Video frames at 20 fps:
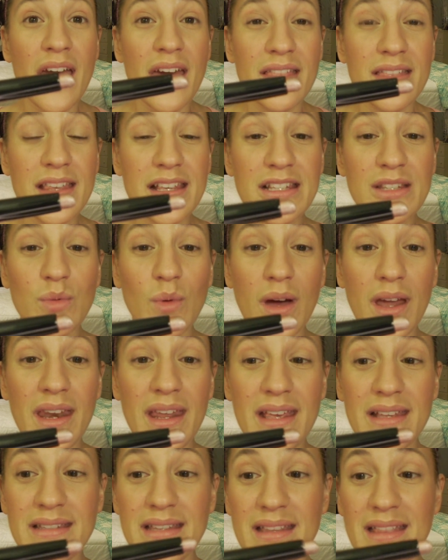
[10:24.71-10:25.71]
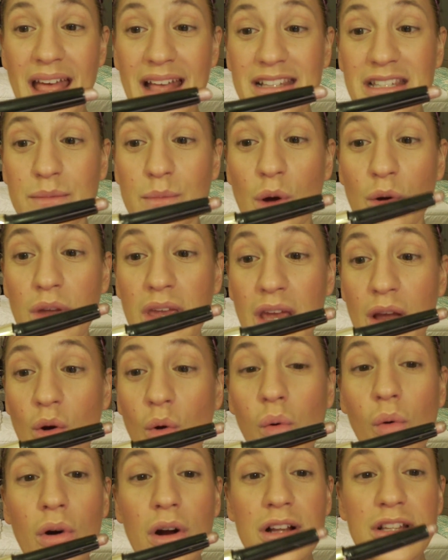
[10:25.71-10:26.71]
This one is in that Smoky
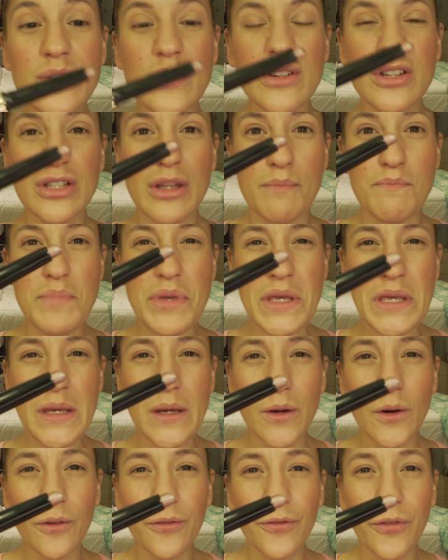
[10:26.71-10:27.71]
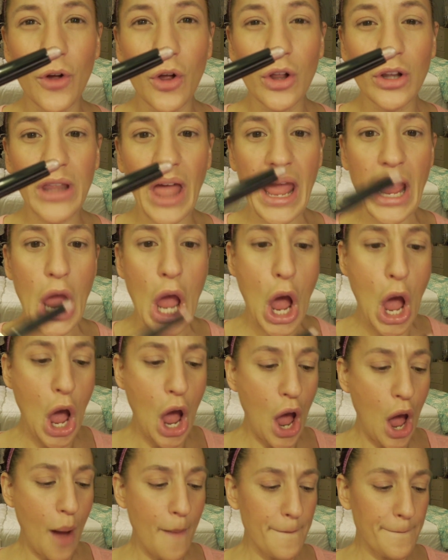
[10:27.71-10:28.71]
Quartz, which is a beautiful, like,
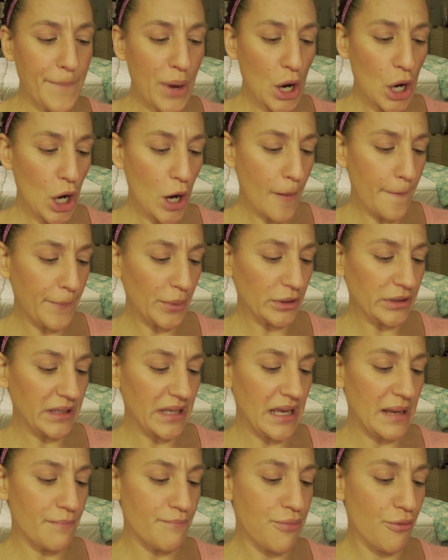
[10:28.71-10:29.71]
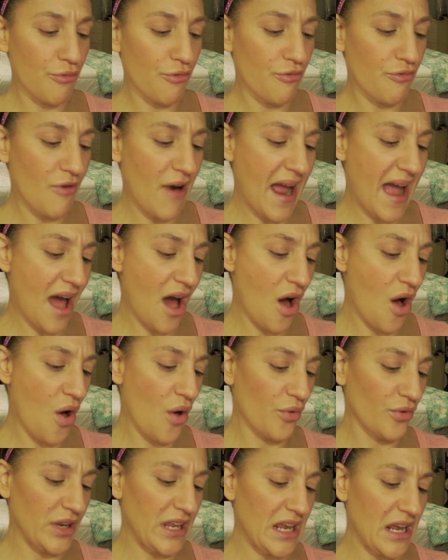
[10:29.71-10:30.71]
purpley,
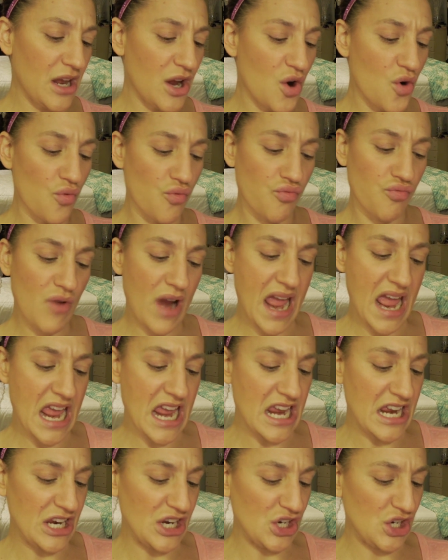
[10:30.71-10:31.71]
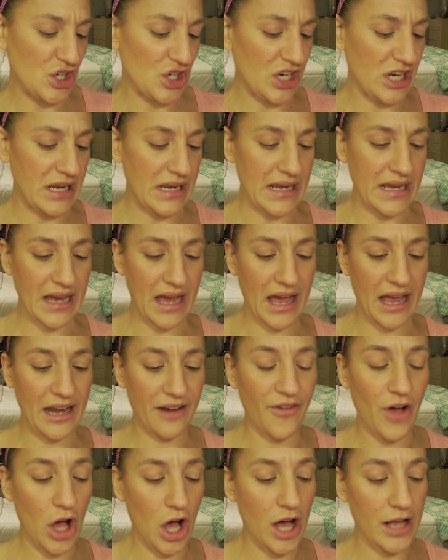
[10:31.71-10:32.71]
browny, grayish kind
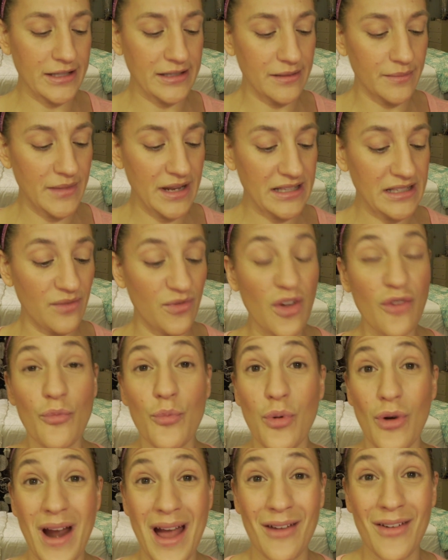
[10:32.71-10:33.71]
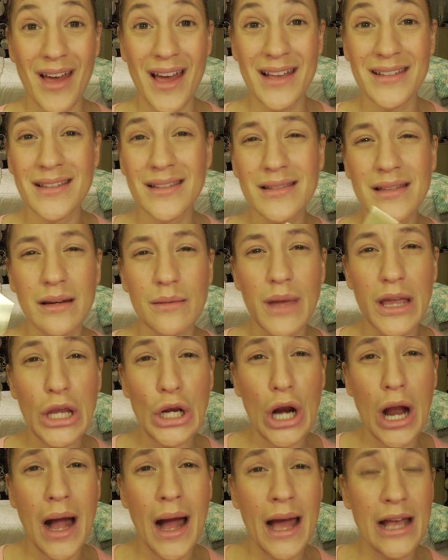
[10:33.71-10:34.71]
of awesomeness. If you have brown eyes, this is gonna make
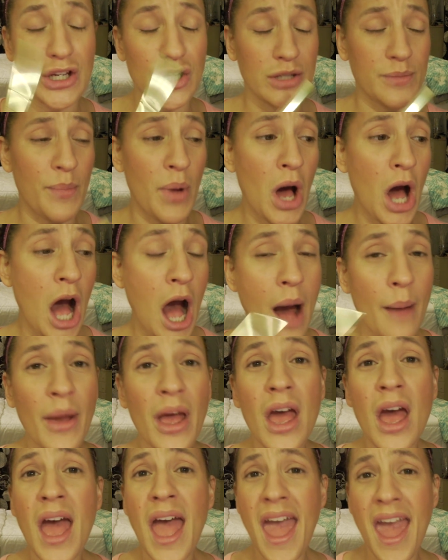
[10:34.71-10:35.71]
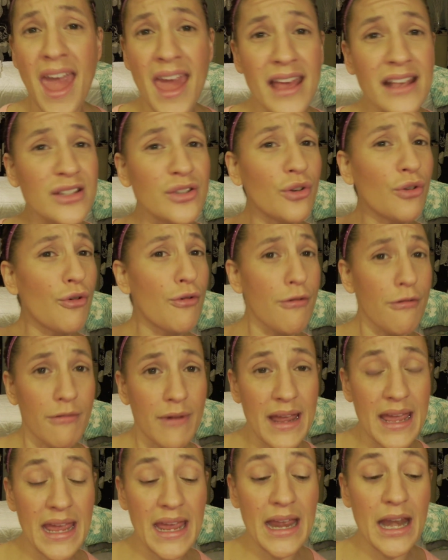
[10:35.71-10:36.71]
your eyes just pop. Hazel
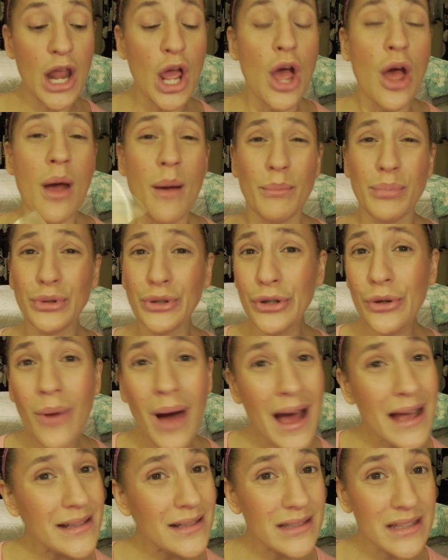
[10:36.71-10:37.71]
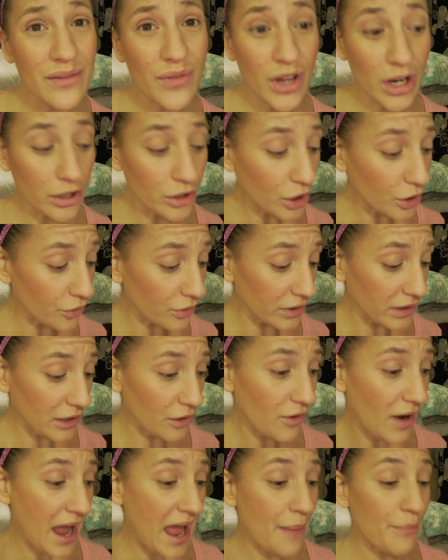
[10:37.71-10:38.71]
green. Blue eyes, it's even gonna look really
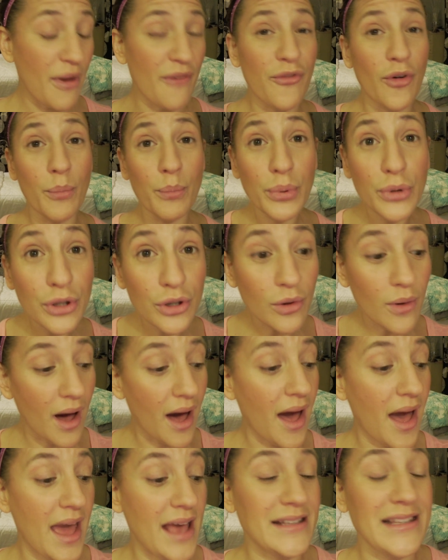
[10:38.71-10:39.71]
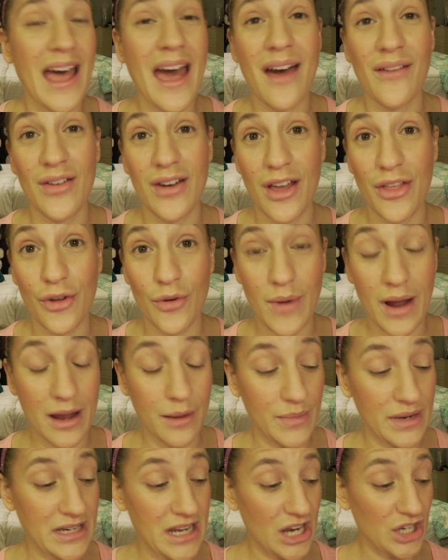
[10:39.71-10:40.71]
great. But for blue eyes, I have another
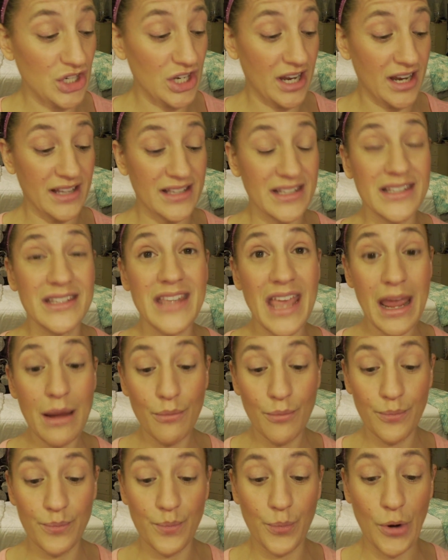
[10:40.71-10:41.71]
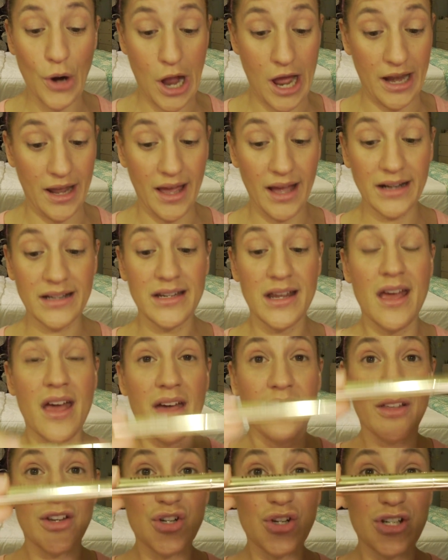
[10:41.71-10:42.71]
recommendation. Same product,
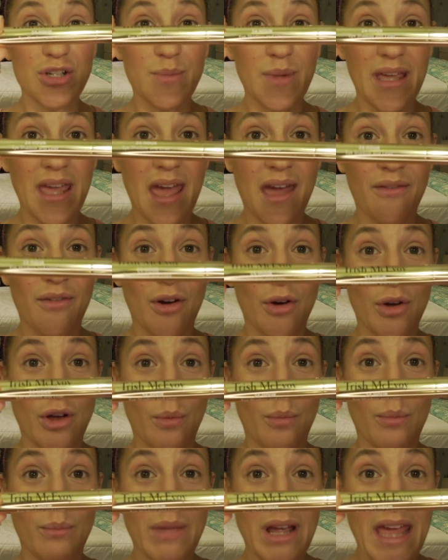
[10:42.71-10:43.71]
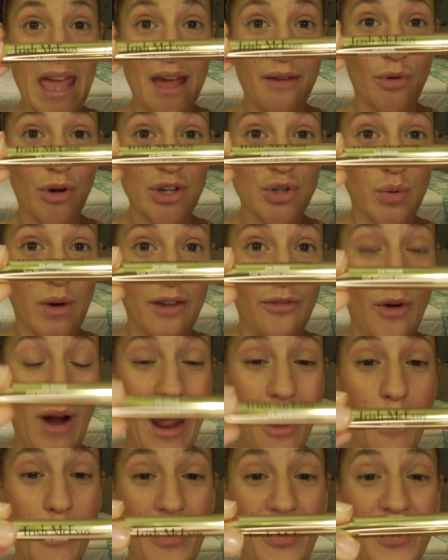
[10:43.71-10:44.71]
the Trish McEvoy
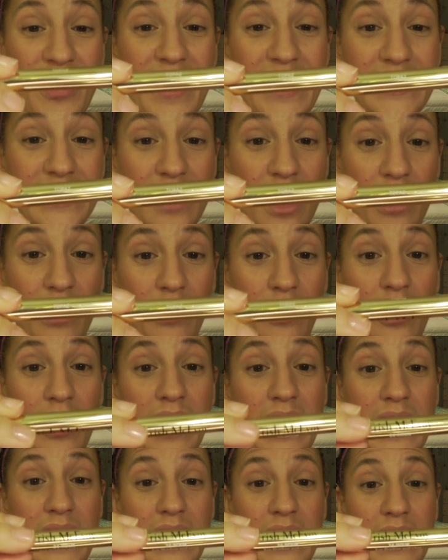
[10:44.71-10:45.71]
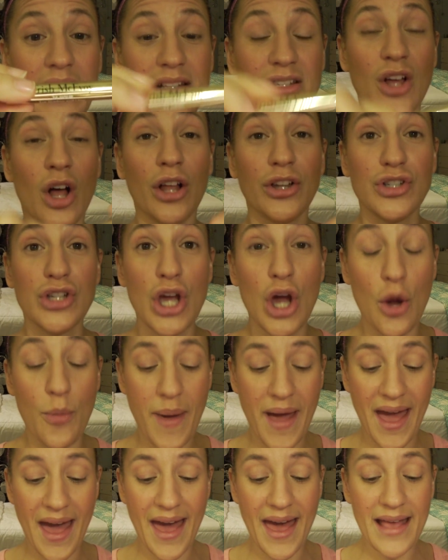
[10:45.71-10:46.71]
24-hour. This color is called
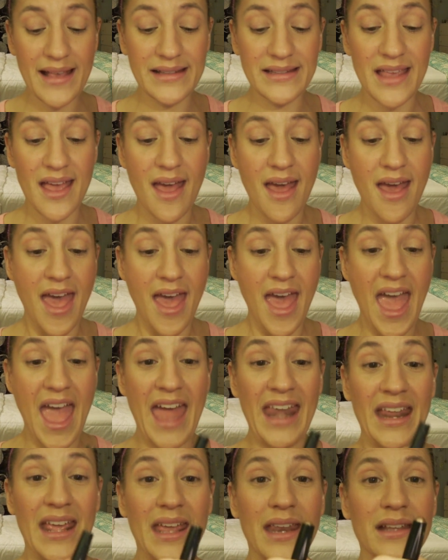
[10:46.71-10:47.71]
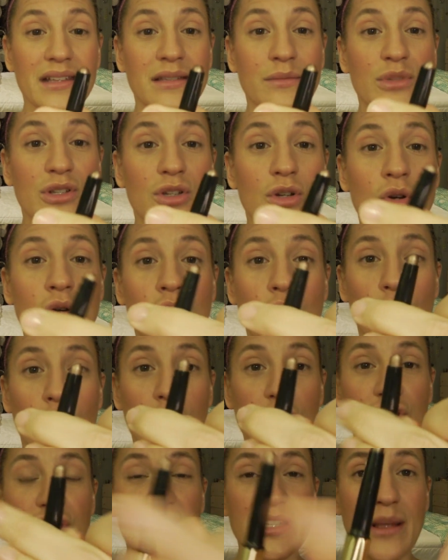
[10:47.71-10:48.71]
Topaz, and it is the most
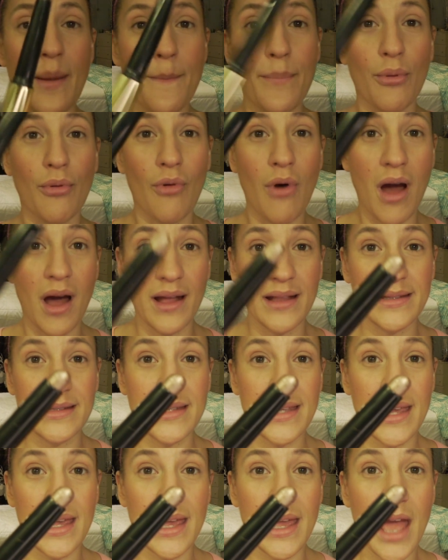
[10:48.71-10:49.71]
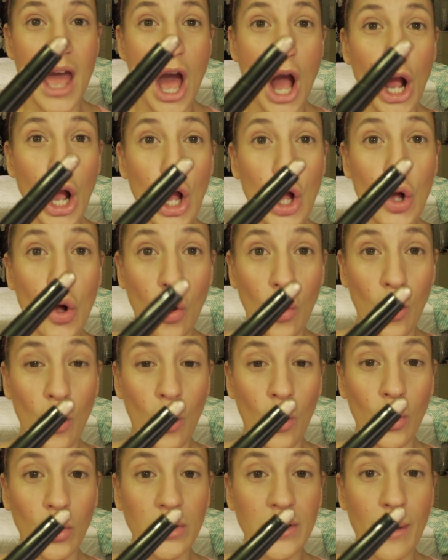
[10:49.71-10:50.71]
gorgeous bronzy
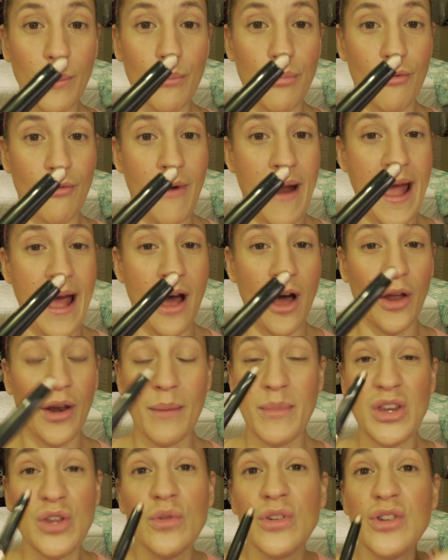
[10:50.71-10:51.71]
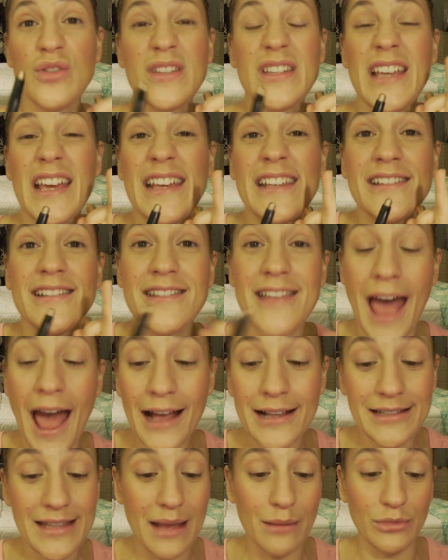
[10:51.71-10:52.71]
gold brown. I mean, you could do this
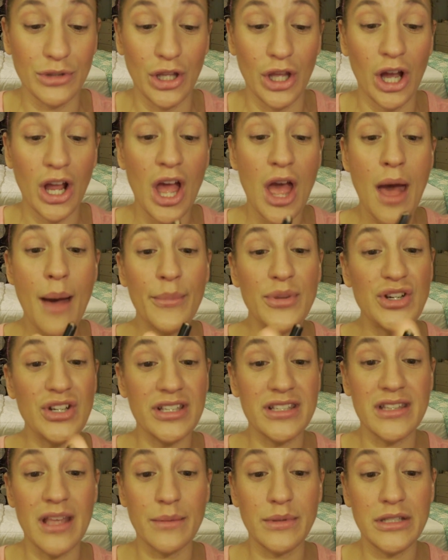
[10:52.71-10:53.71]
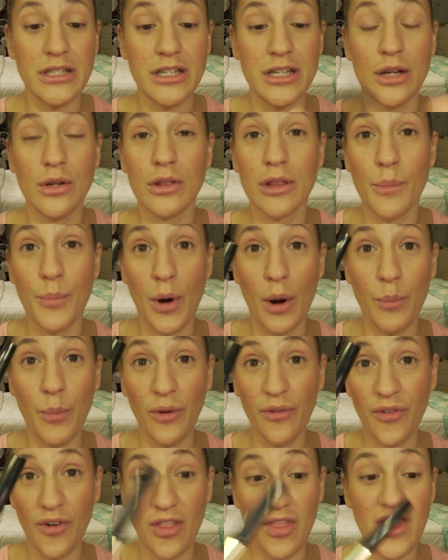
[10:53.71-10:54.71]
exact same look, but just substitute the purple
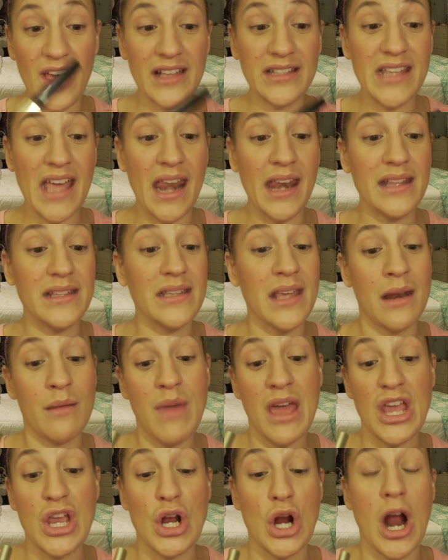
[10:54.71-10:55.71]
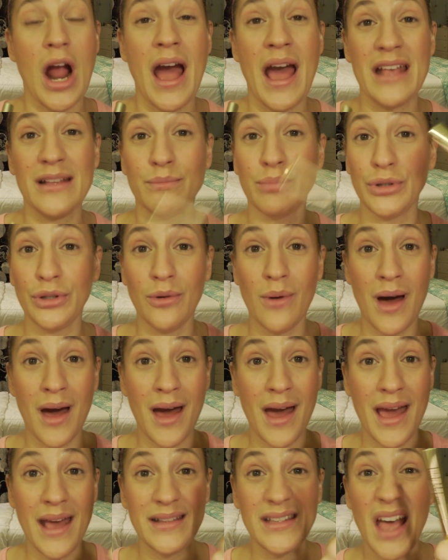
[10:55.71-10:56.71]
for this, and it's gonna make your eyes blue
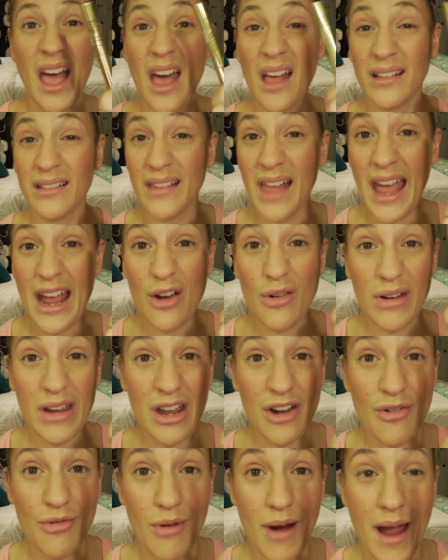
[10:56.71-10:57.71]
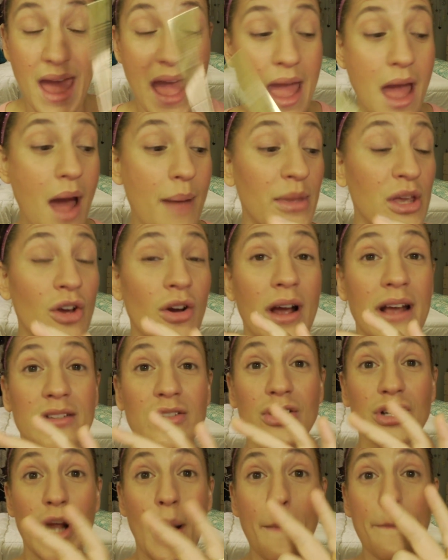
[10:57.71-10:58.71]
eyes, light green, gray. I mean, your eyes are
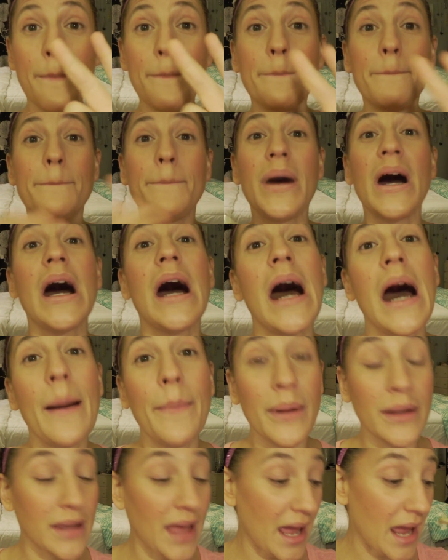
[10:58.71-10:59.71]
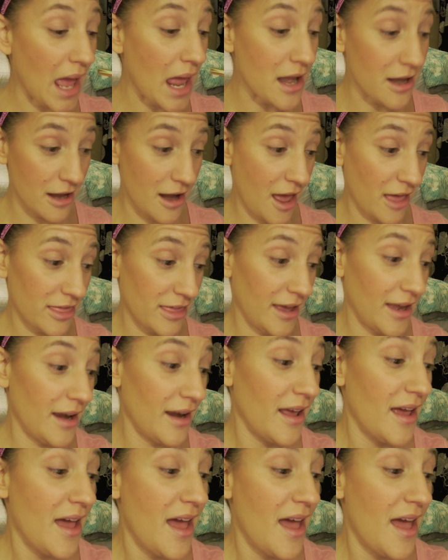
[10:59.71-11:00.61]
gonna pop like nothing.